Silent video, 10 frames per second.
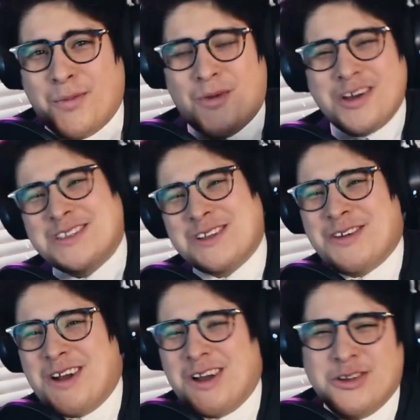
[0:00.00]
What is
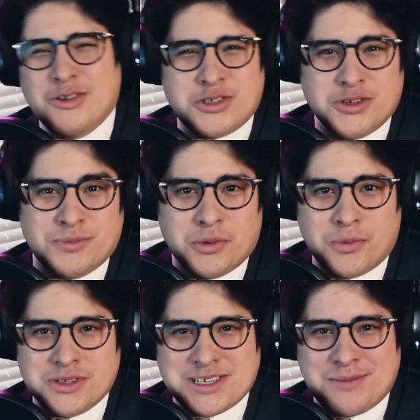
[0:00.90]
going on, YouTube? The
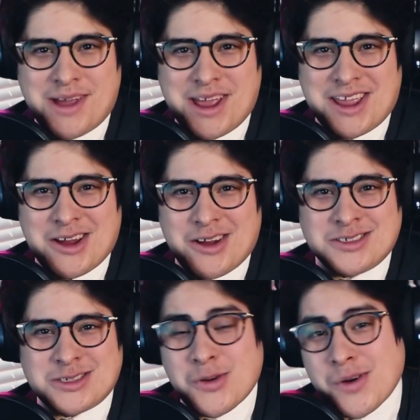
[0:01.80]
Woods in May here.
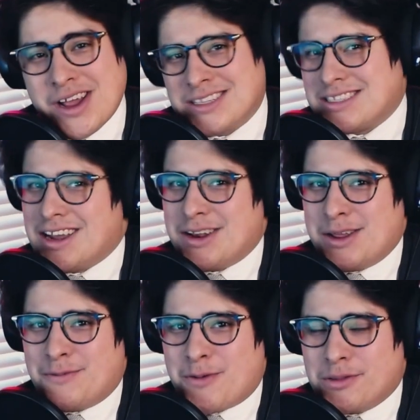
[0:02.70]
So
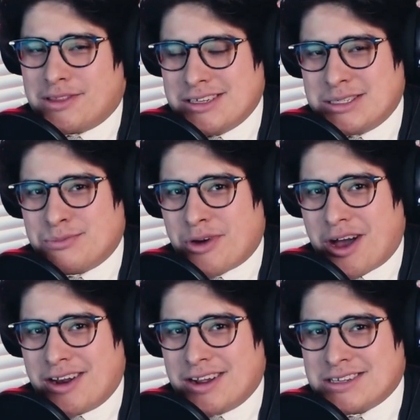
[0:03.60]
excited for these
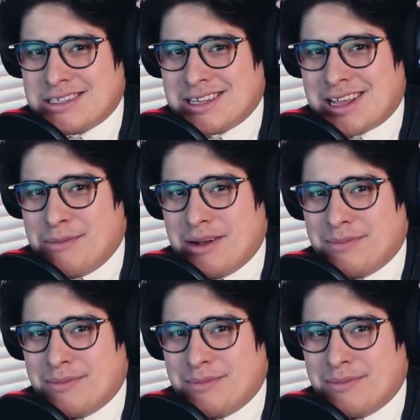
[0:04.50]
products coming